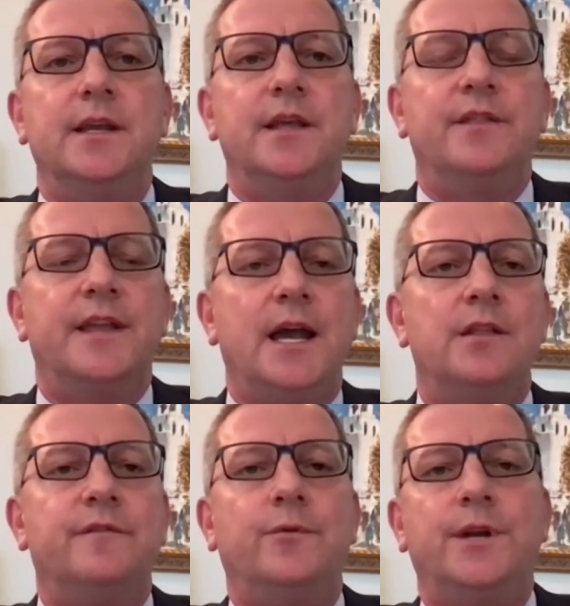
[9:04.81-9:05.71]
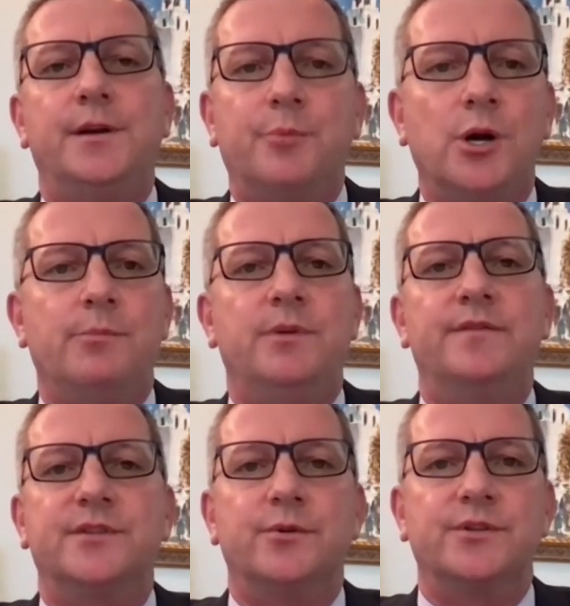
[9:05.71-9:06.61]
the California Department of
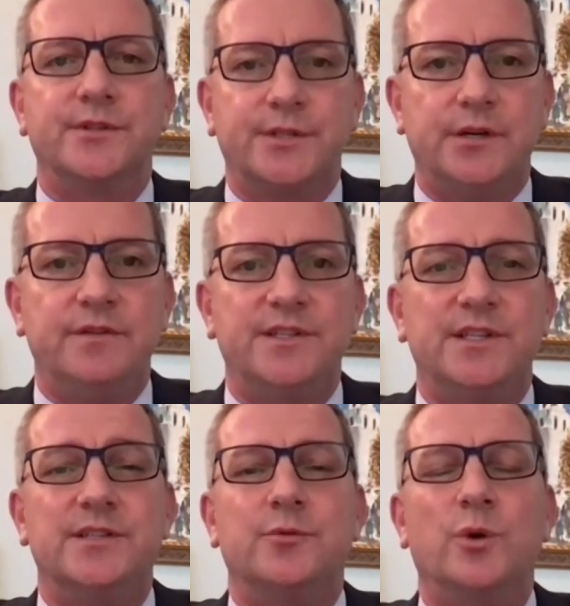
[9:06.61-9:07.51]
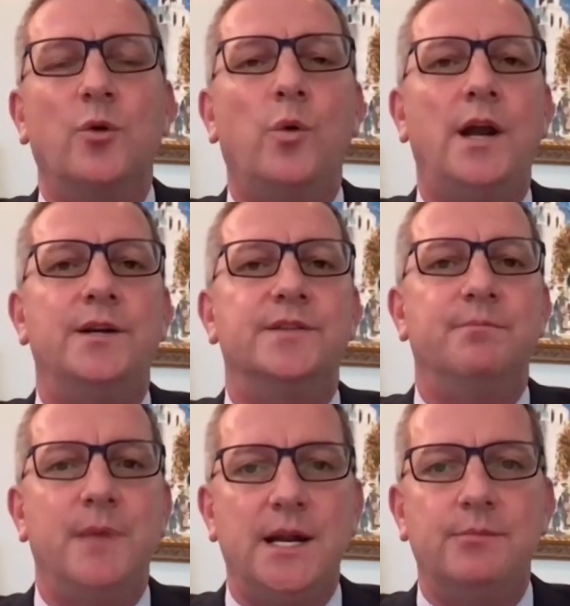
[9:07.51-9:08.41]
Social Services requires
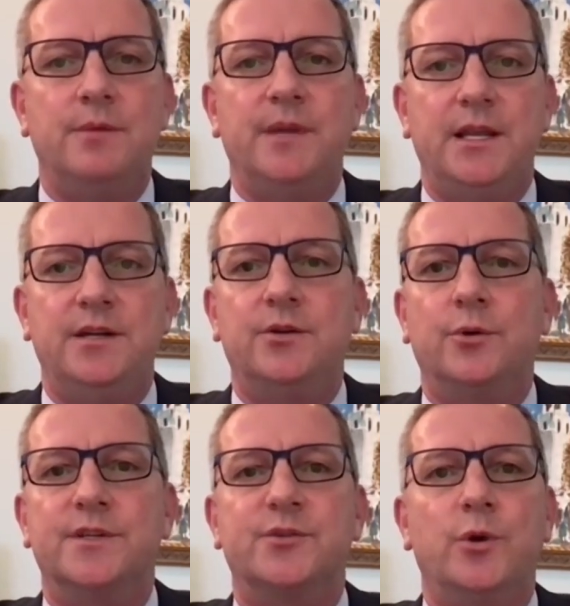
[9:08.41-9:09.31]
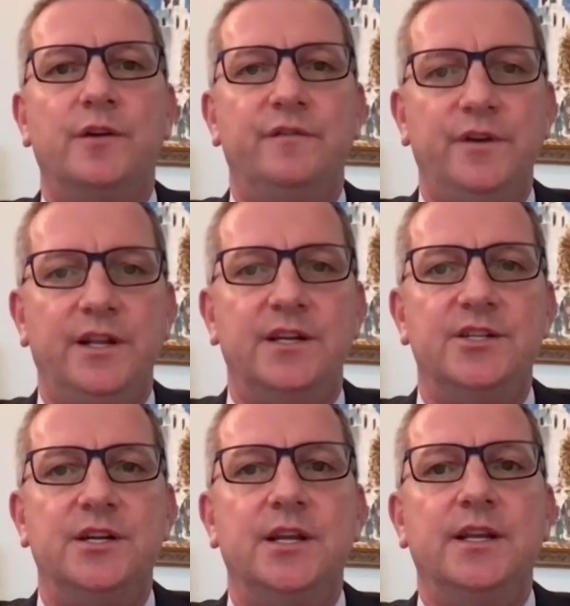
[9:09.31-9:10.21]
minimum indoor square
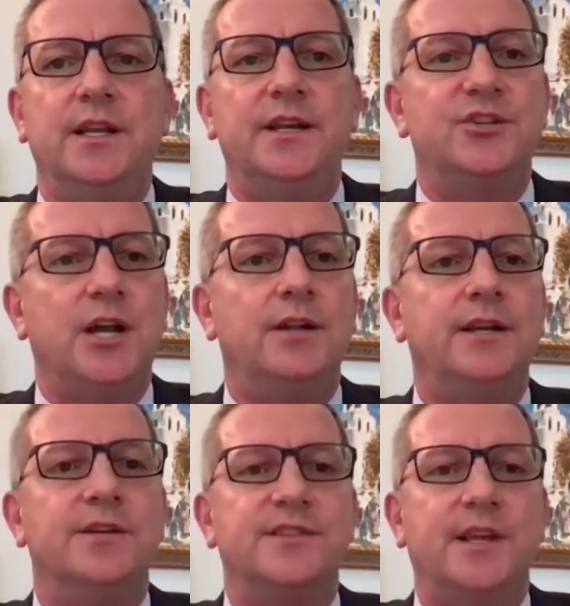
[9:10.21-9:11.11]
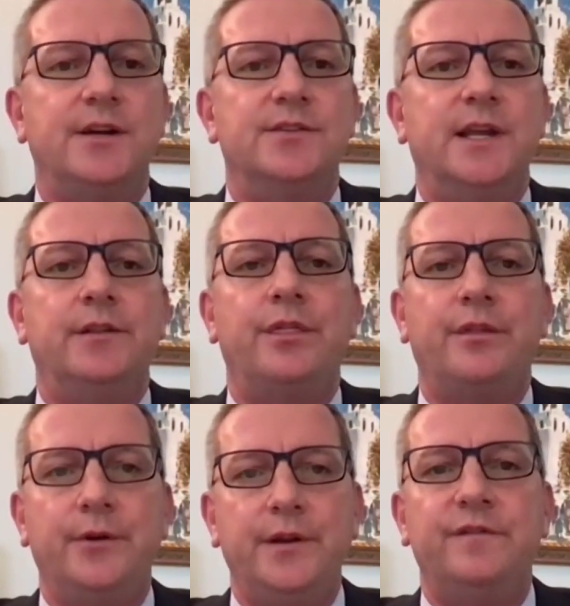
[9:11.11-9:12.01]
footage in childcare centers at
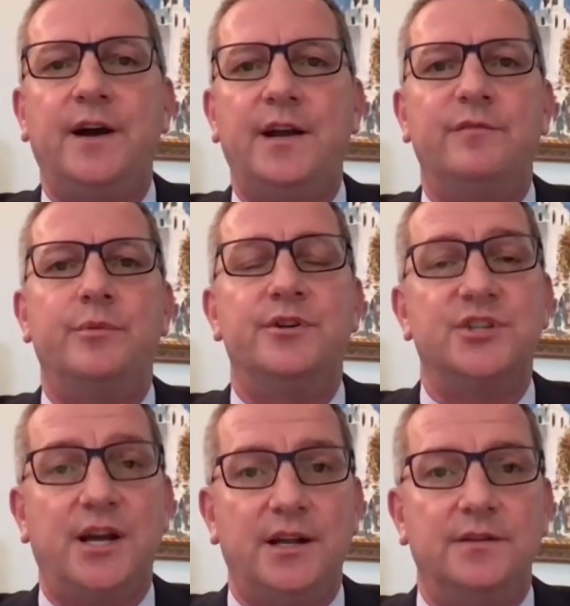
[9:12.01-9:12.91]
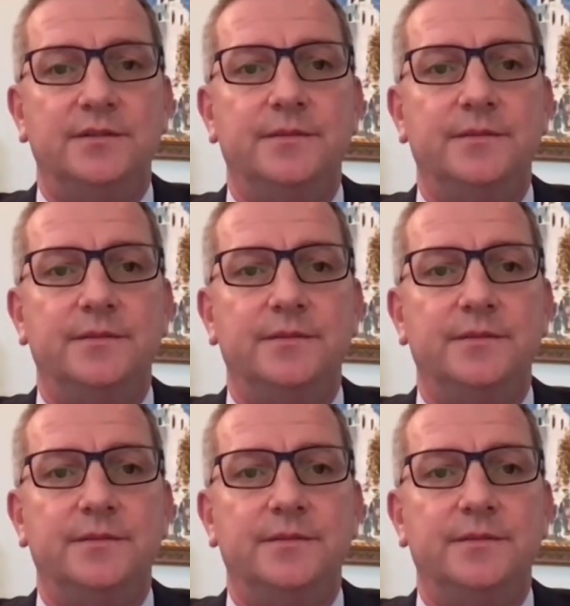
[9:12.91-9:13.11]
35 per child.